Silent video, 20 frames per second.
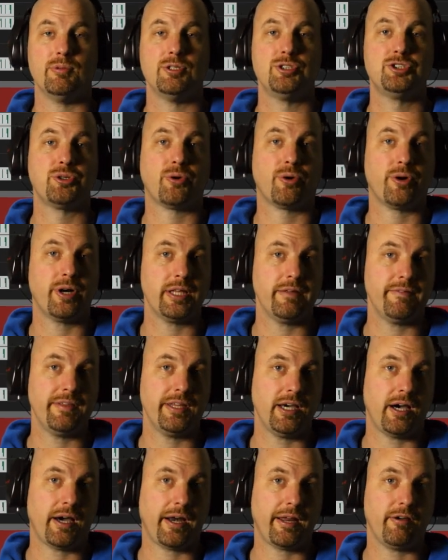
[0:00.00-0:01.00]
The majority
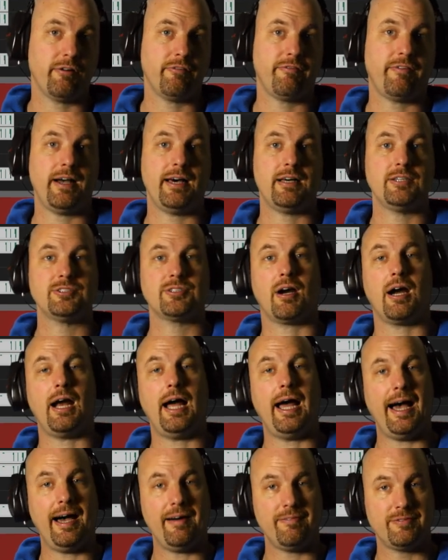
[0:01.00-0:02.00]
of the audio files
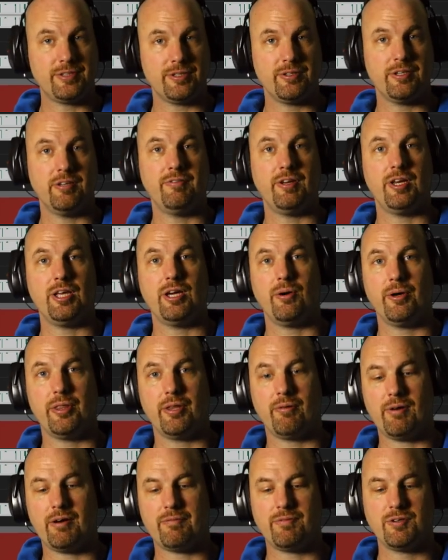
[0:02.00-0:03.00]
are after the video
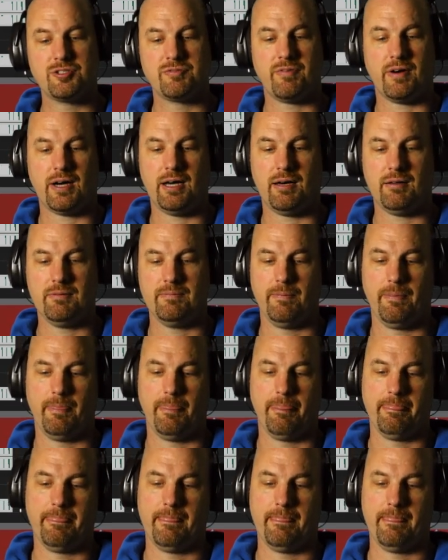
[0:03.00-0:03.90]
in the reference file.